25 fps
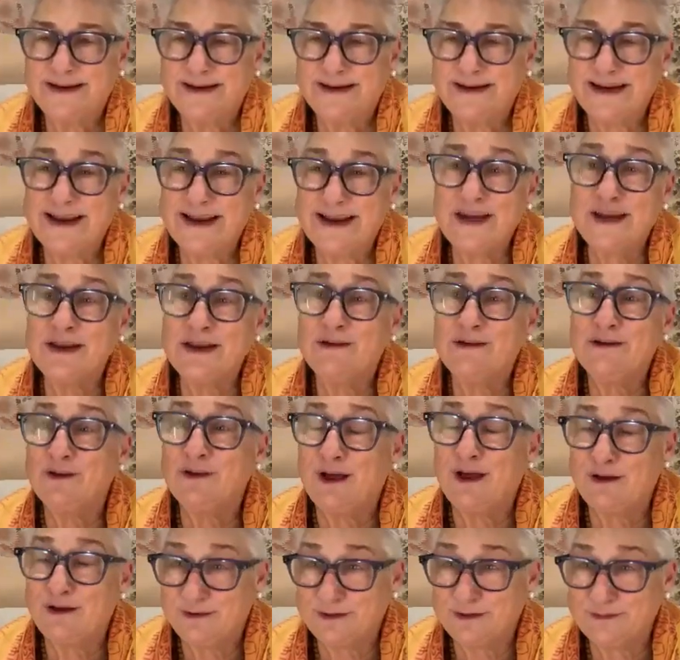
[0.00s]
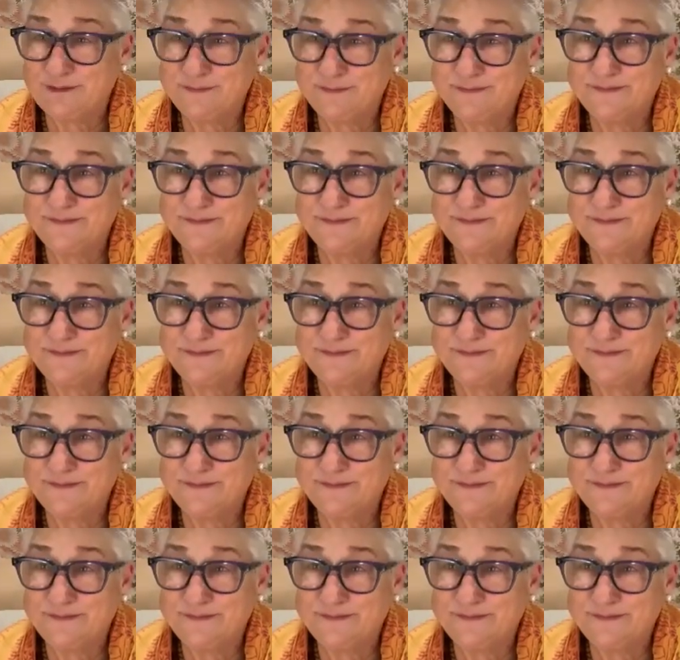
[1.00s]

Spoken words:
an idea of love.